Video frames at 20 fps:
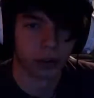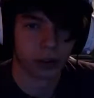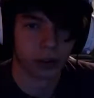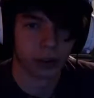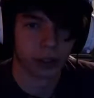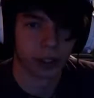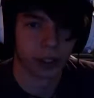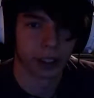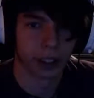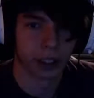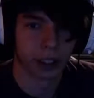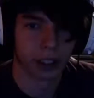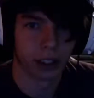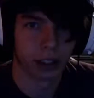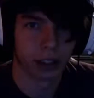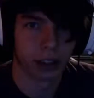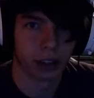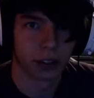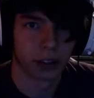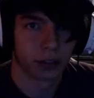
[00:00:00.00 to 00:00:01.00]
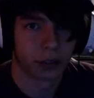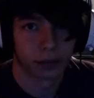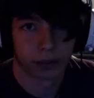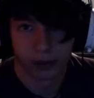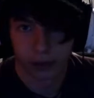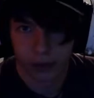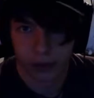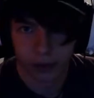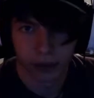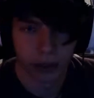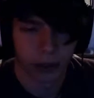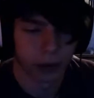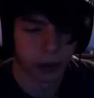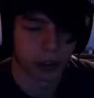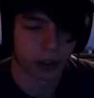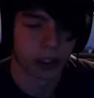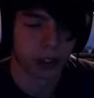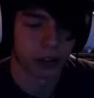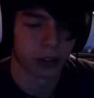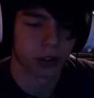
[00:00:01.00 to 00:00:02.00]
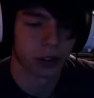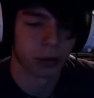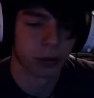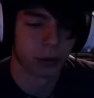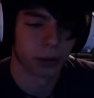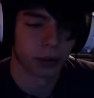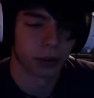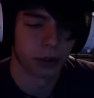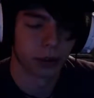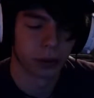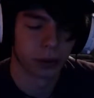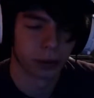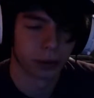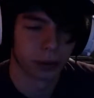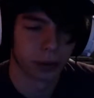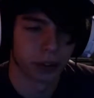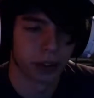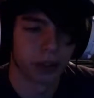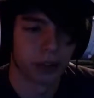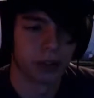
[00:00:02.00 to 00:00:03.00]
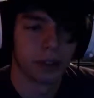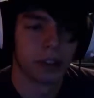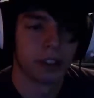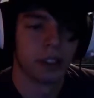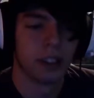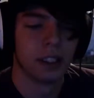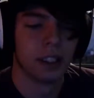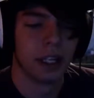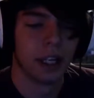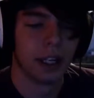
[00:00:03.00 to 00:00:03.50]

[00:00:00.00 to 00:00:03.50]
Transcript: like that. It works out super well. And